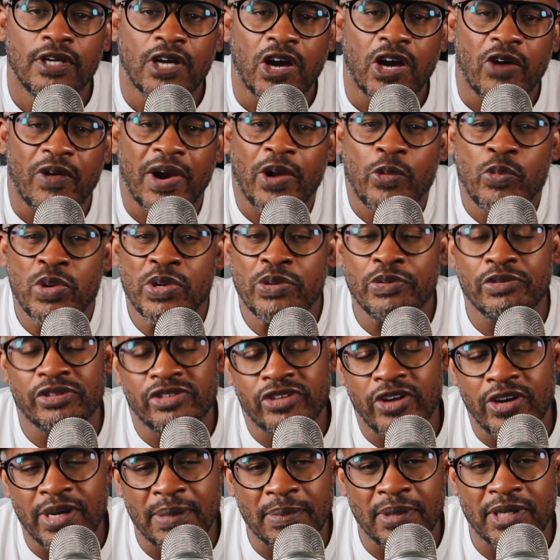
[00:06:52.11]
All right, when we
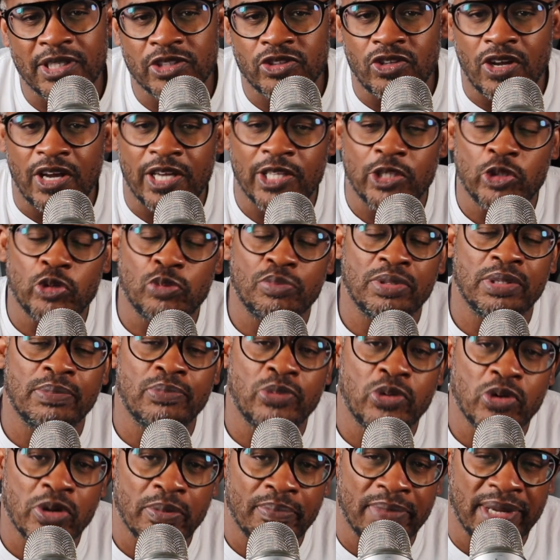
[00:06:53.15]
return, I'm going to talk a little bit
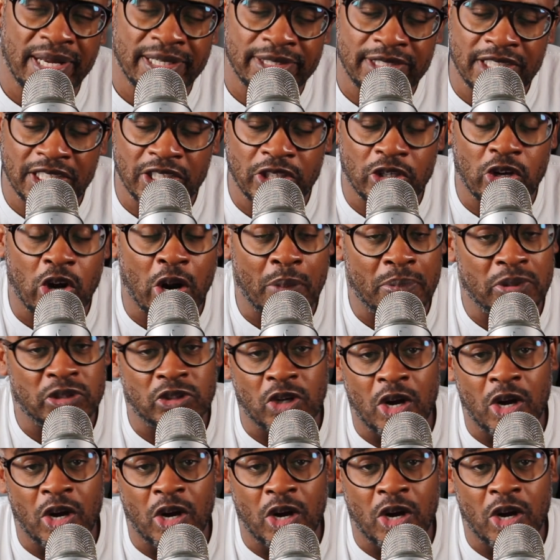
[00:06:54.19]
more about Dylan Harper's